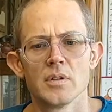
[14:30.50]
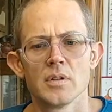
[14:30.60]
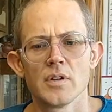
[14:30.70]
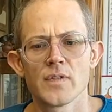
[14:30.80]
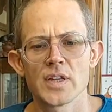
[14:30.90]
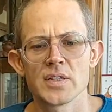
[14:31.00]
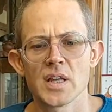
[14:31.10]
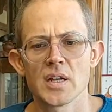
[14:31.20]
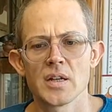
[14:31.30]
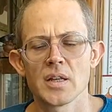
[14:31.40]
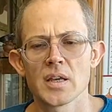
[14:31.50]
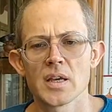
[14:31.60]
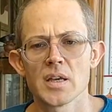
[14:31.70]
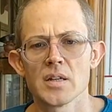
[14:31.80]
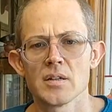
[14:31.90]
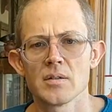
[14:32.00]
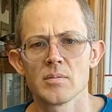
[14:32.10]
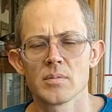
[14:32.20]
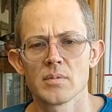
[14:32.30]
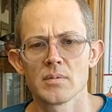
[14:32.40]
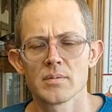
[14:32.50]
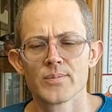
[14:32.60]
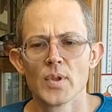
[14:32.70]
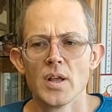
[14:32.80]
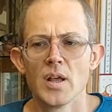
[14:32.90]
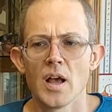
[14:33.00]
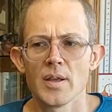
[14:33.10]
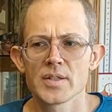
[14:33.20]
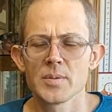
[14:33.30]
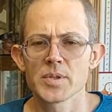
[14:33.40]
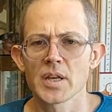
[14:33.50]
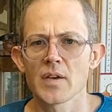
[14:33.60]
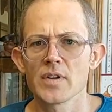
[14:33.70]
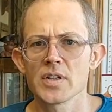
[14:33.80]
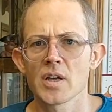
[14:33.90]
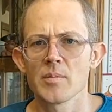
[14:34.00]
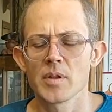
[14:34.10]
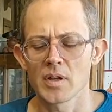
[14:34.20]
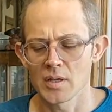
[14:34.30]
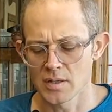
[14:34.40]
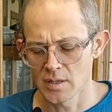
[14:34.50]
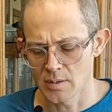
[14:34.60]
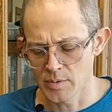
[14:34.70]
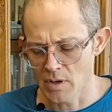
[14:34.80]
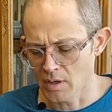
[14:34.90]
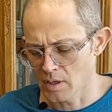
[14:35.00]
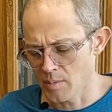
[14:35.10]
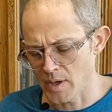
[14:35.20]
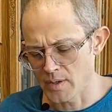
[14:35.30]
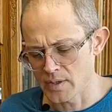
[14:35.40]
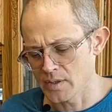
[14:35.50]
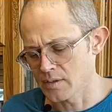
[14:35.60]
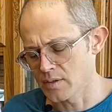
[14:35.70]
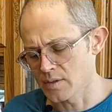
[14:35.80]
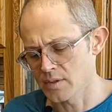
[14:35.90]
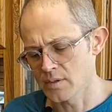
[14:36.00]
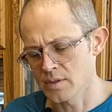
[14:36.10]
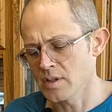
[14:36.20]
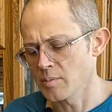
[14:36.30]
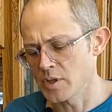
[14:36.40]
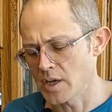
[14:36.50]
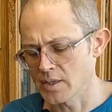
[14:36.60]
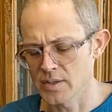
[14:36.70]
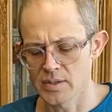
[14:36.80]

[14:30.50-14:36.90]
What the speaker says: if I said it again, it seems like every time that I end up talking about those subjects,